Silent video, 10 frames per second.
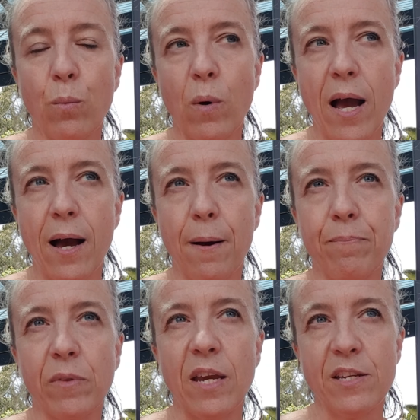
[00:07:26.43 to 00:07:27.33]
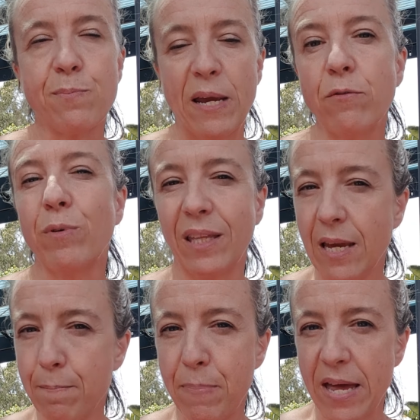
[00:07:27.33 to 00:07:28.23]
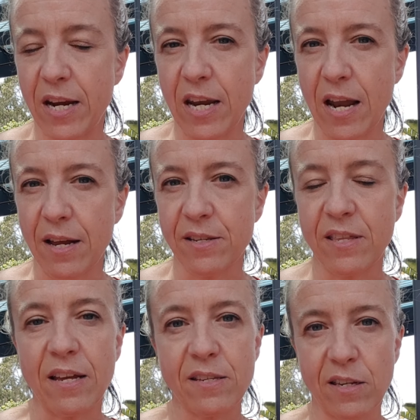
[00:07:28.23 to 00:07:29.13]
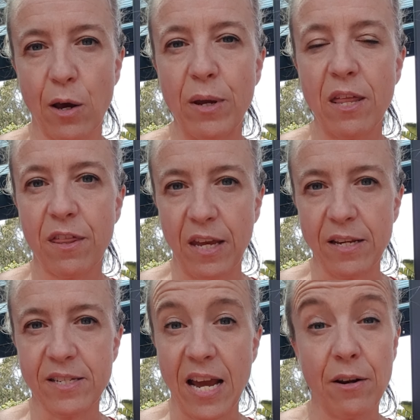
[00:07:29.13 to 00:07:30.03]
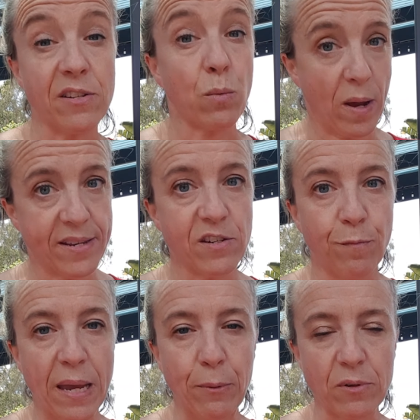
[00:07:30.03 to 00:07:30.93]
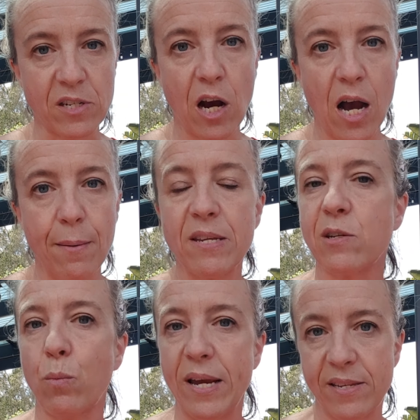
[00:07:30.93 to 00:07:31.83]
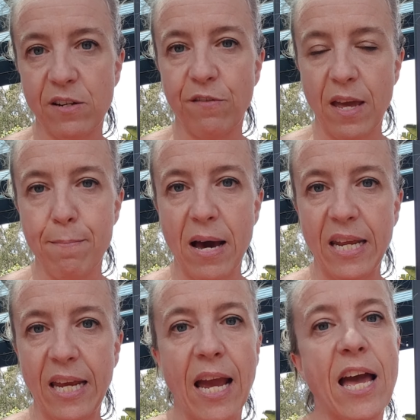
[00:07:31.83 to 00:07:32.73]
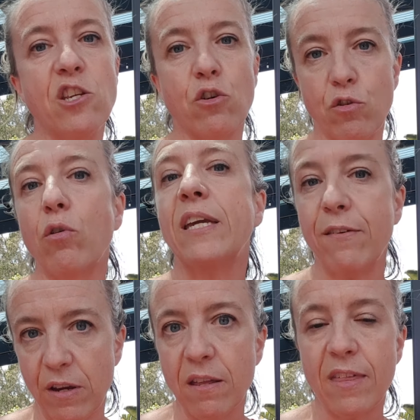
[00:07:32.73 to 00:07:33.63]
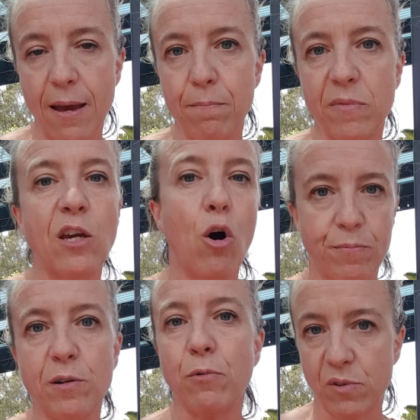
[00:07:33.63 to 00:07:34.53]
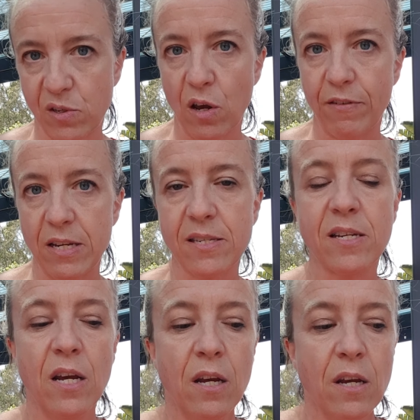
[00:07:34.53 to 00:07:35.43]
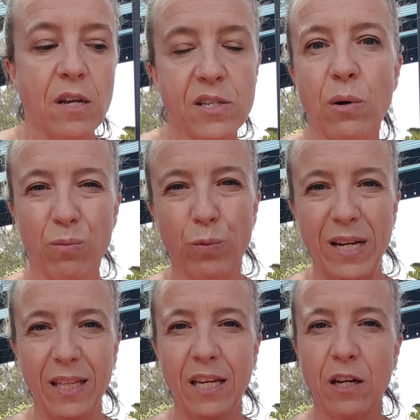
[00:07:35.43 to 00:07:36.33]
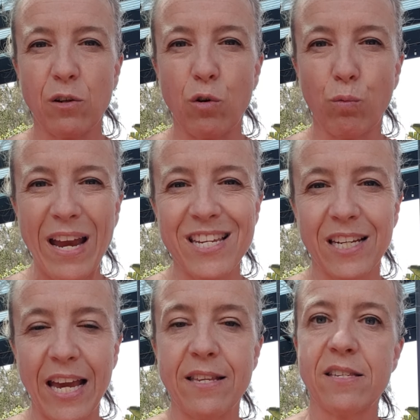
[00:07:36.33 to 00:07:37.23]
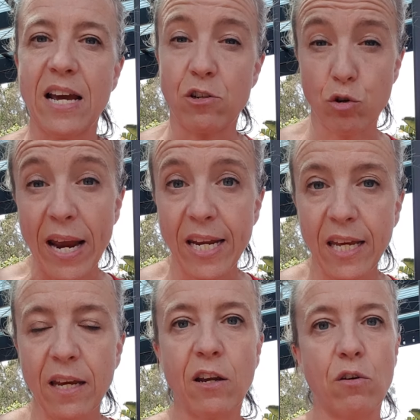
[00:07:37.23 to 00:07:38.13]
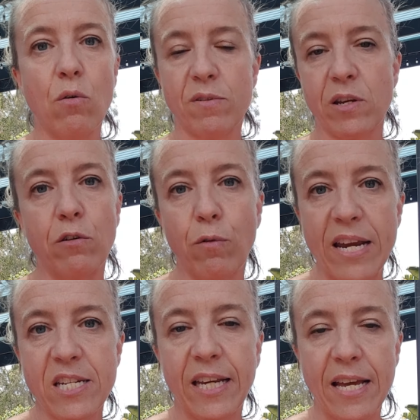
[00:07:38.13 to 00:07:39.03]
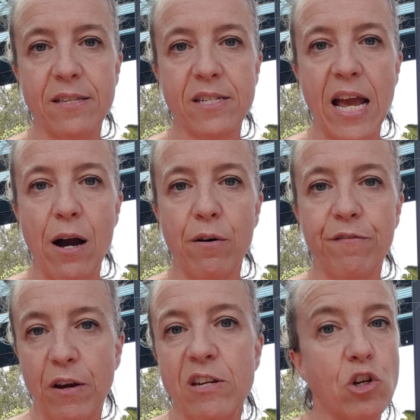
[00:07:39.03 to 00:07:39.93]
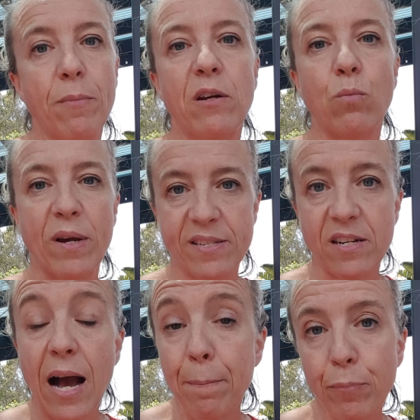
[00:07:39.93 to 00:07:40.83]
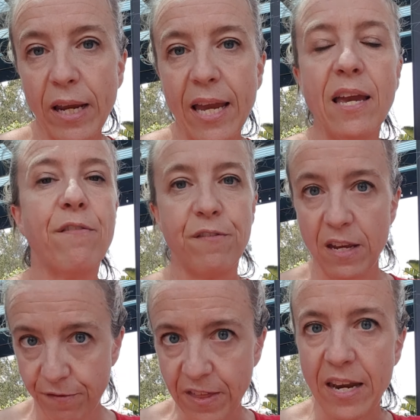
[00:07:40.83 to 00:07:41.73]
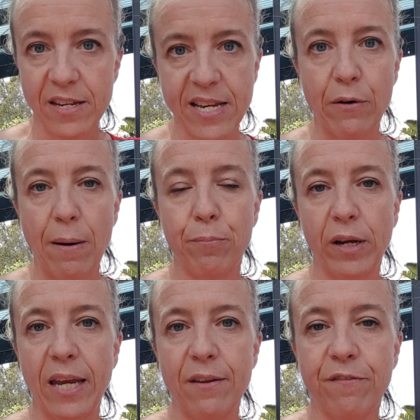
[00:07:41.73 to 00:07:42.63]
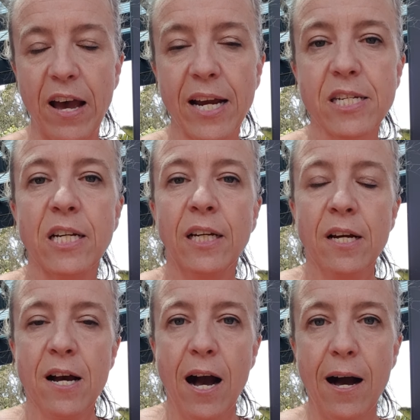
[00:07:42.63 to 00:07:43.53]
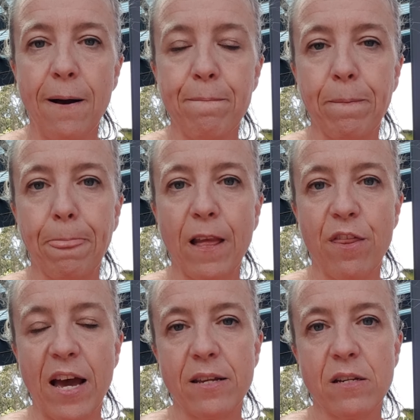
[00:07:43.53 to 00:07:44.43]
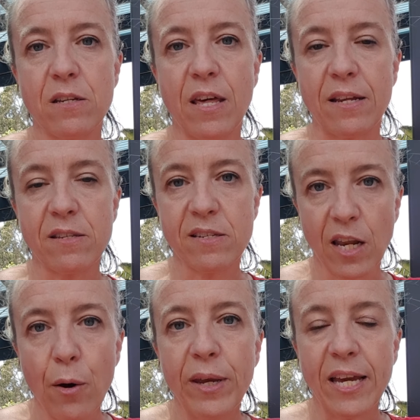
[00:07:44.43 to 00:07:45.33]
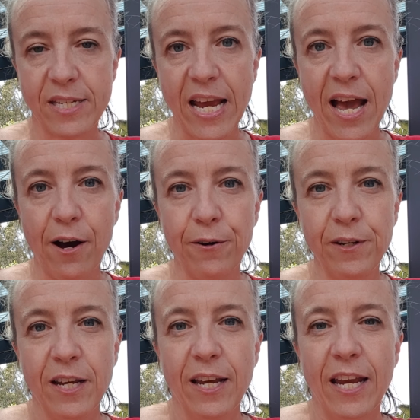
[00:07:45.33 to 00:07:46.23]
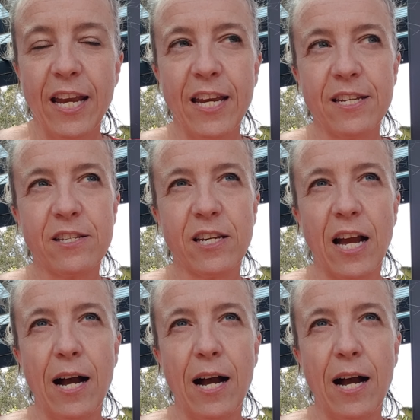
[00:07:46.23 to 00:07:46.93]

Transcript: It's been really embedded in us that slowing things down is a waste of people's time, it's a waste of their money, and you're not giving them the optimal service. So it really can grate against our training. It can also grate against our very dominant Western upbringing, if that is our upbringing, in fact, that slowing it down, it